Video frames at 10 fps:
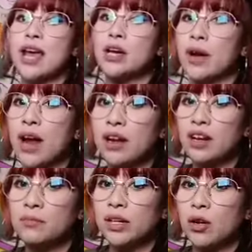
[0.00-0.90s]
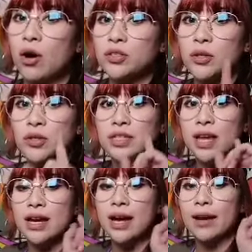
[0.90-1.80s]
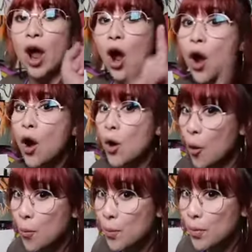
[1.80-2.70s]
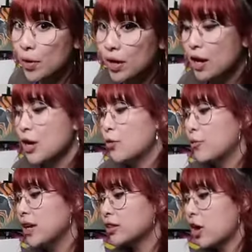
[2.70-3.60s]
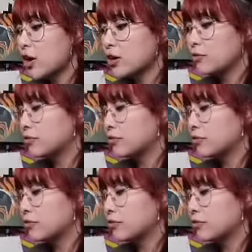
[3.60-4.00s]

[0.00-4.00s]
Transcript: creative but also stay at home, we thought of